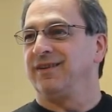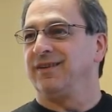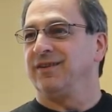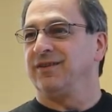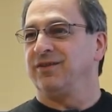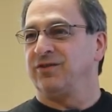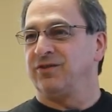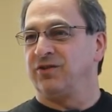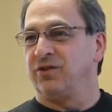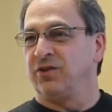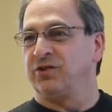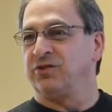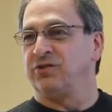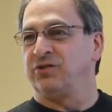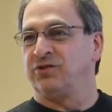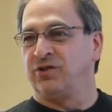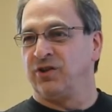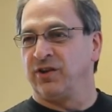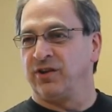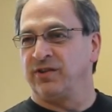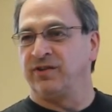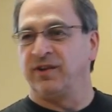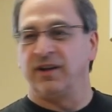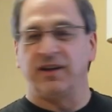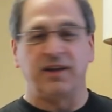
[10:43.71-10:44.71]
So it's
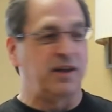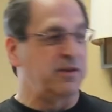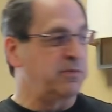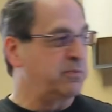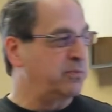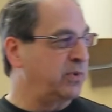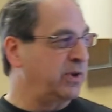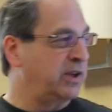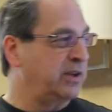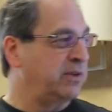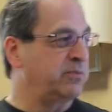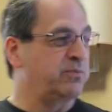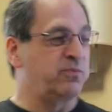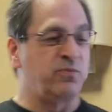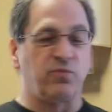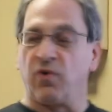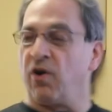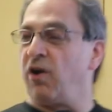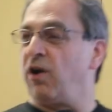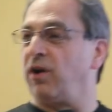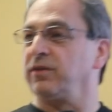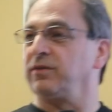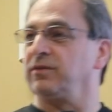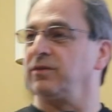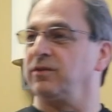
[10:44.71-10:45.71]
just that it has been
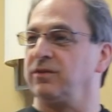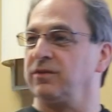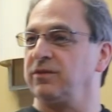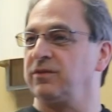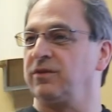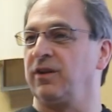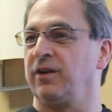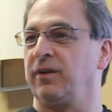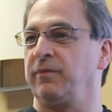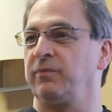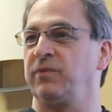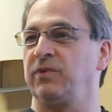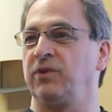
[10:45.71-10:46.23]
brought up.